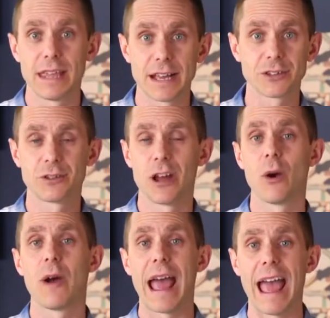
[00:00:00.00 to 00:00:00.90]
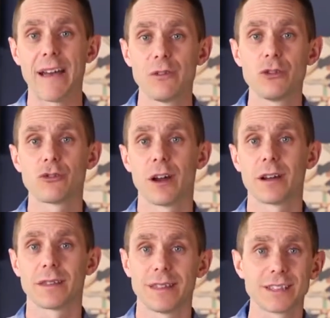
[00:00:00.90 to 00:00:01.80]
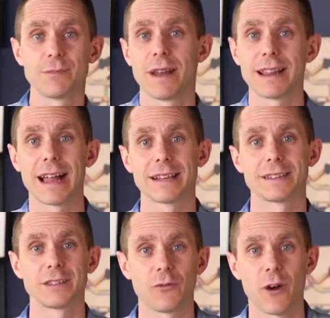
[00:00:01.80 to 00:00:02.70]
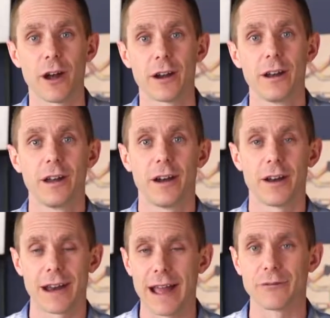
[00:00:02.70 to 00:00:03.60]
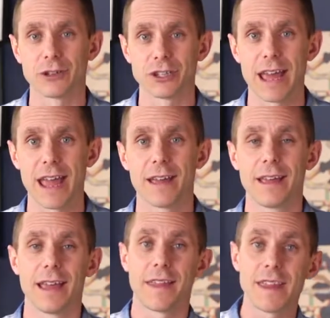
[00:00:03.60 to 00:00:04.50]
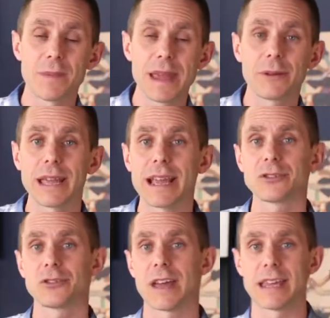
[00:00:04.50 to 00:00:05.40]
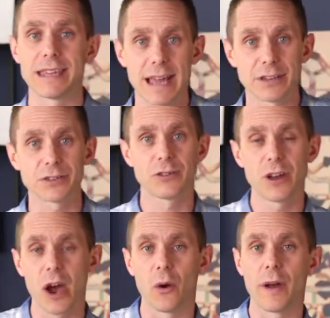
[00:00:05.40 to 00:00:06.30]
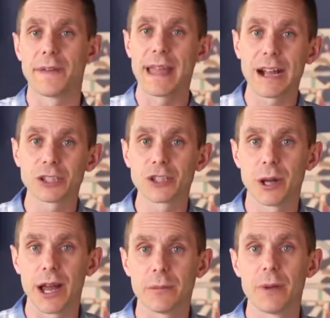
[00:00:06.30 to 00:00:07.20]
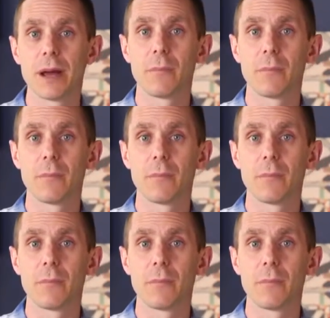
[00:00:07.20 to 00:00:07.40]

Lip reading: yes or no, have you drunk this many glasses of water on an average day? And they'd be able to answer that yes or no. And the action item